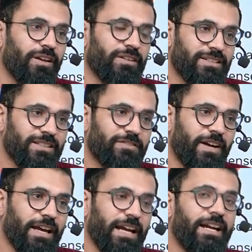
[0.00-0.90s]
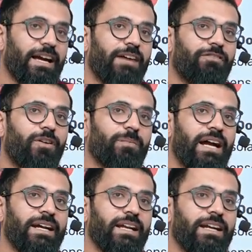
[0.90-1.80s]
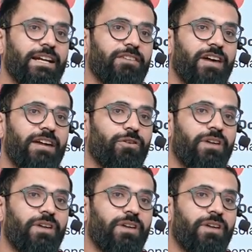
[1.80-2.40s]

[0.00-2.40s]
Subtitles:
This is why India from 1985